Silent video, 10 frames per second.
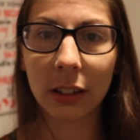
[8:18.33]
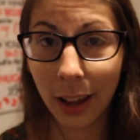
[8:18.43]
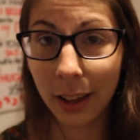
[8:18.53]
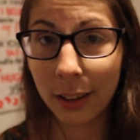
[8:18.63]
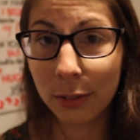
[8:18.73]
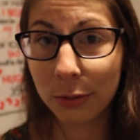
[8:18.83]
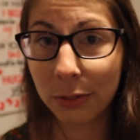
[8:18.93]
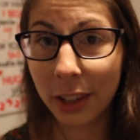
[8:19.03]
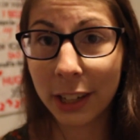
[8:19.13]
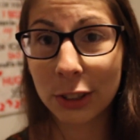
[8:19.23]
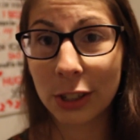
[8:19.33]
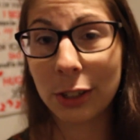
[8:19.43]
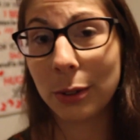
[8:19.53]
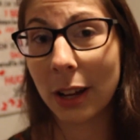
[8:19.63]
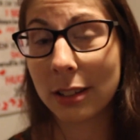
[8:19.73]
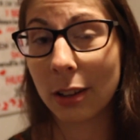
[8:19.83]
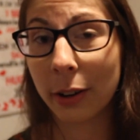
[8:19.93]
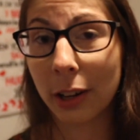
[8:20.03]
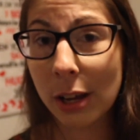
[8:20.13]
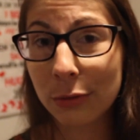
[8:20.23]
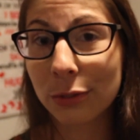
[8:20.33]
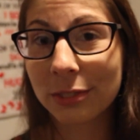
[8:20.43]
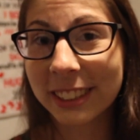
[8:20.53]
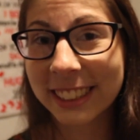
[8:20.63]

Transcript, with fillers: I've lectured you guys long enough.